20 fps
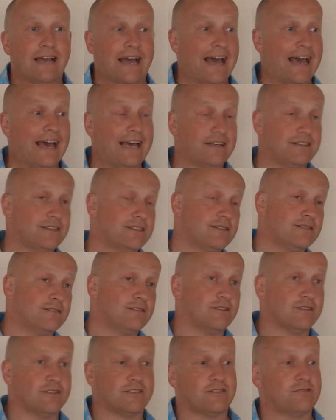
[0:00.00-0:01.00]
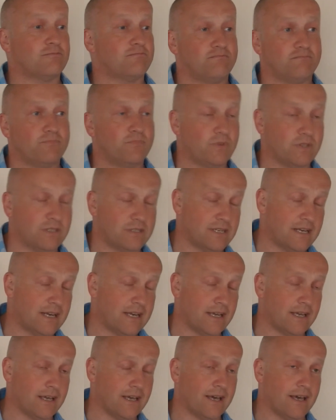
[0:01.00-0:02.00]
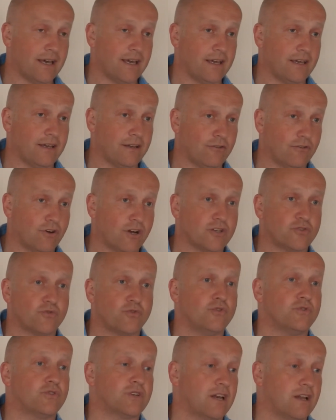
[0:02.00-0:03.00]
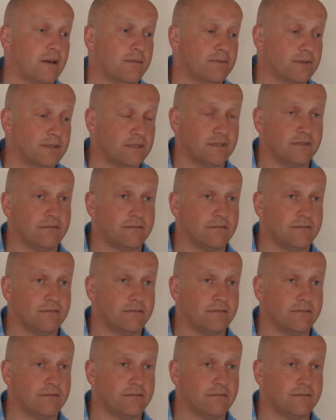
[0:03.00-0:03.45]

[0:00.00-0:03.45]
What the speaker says: and that a grassroots club